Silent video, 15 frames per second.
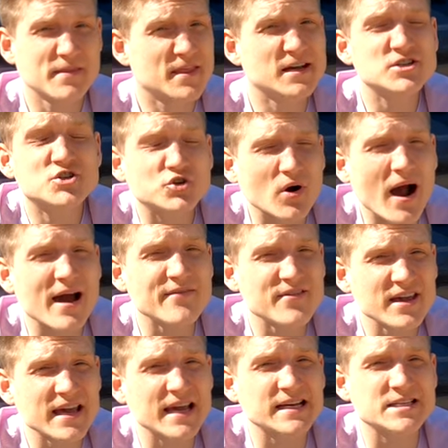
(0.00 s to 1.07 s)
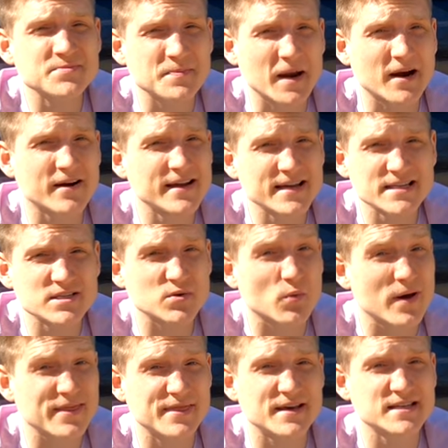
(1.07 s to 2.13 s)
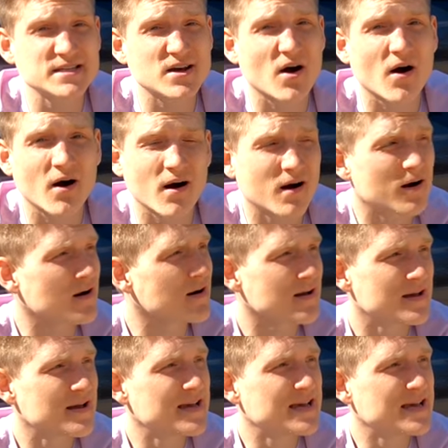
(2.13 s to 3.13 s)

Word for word: the driving experience with this car